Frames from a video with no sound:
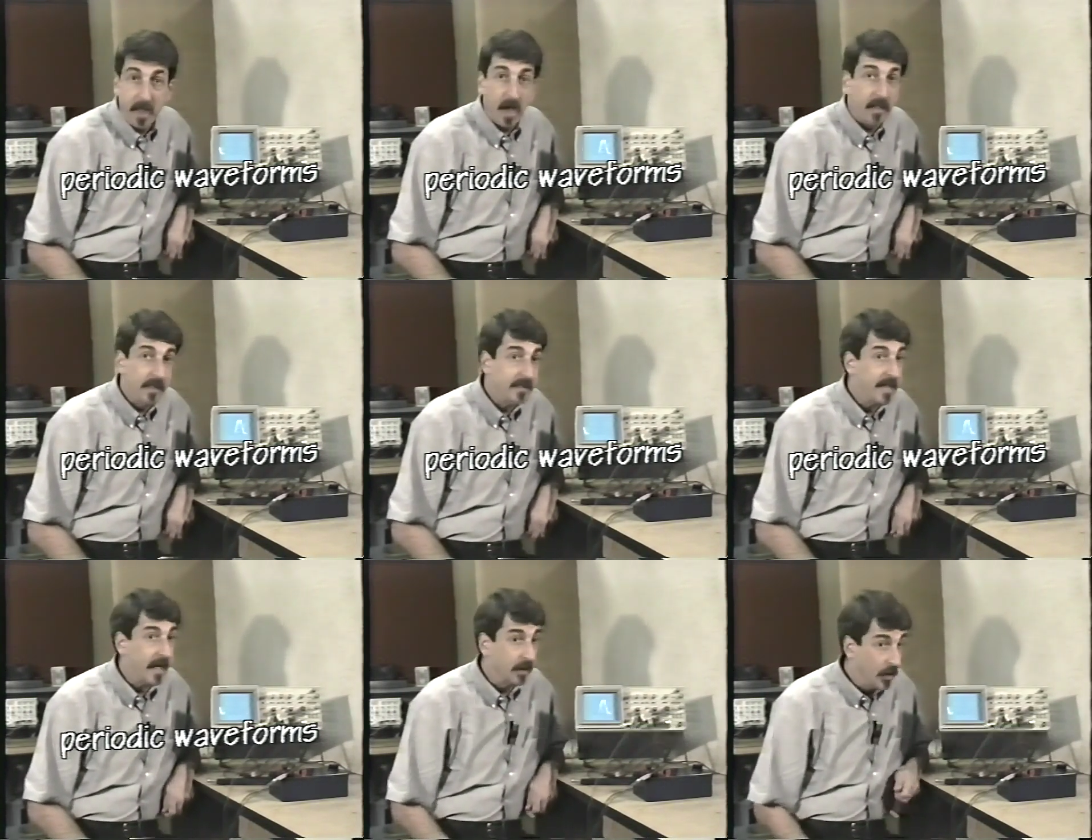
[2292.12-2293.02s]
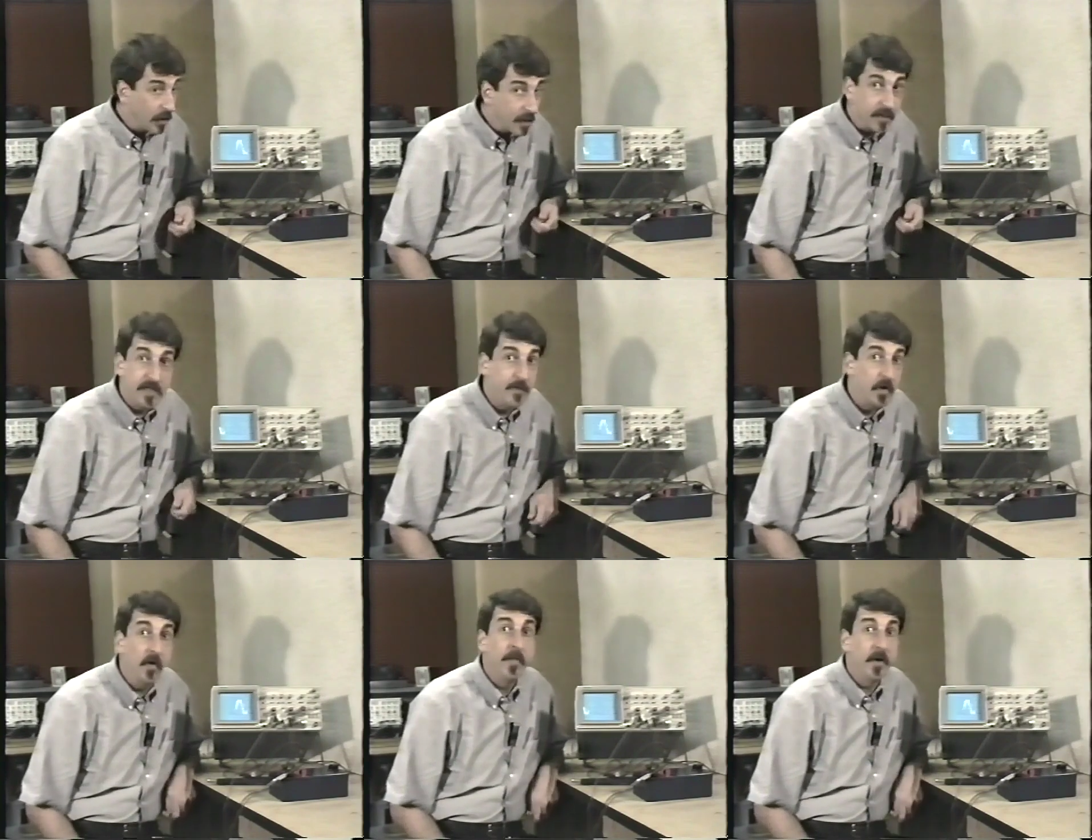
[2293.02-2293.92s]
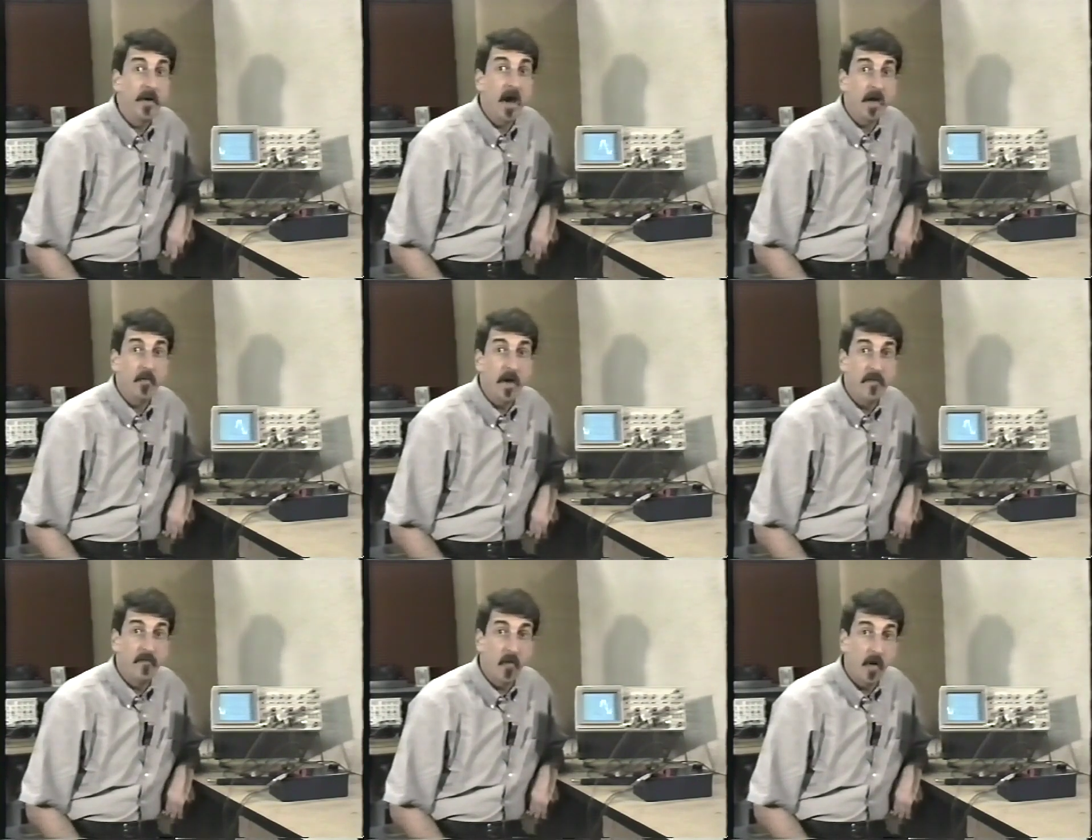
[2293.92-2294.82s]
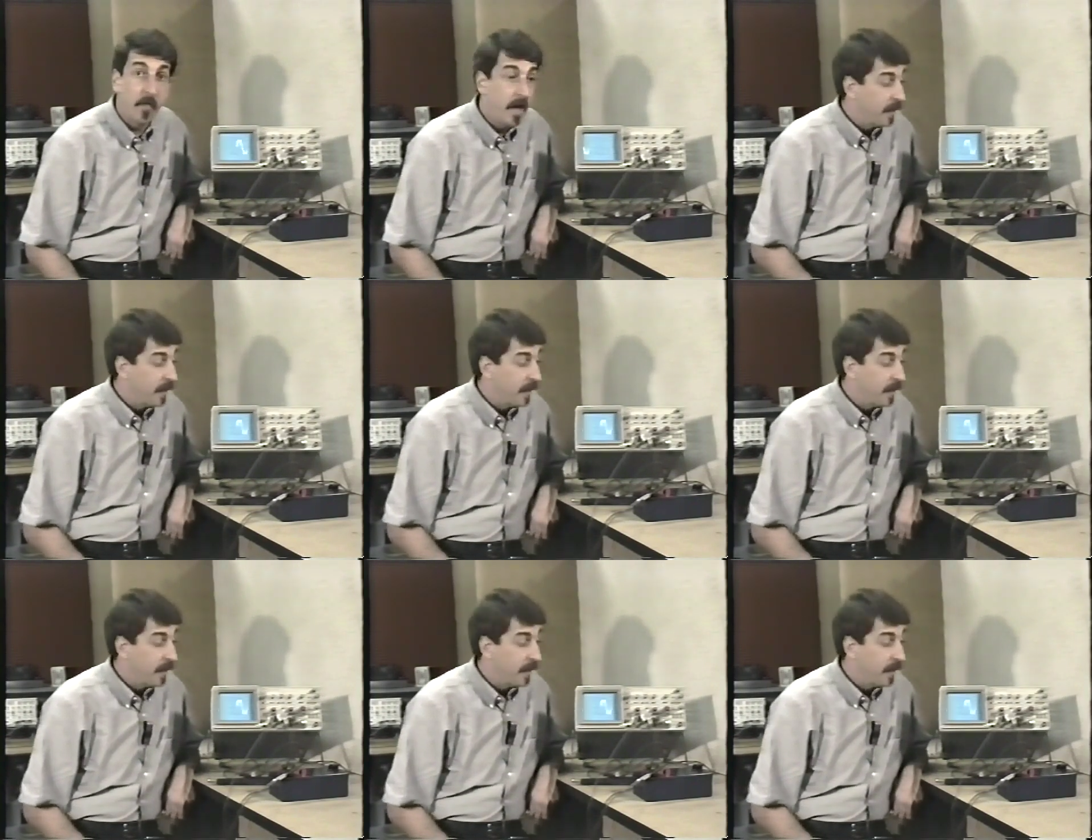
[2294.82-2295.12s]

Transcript: Let's take a look at a typical periodic waveform.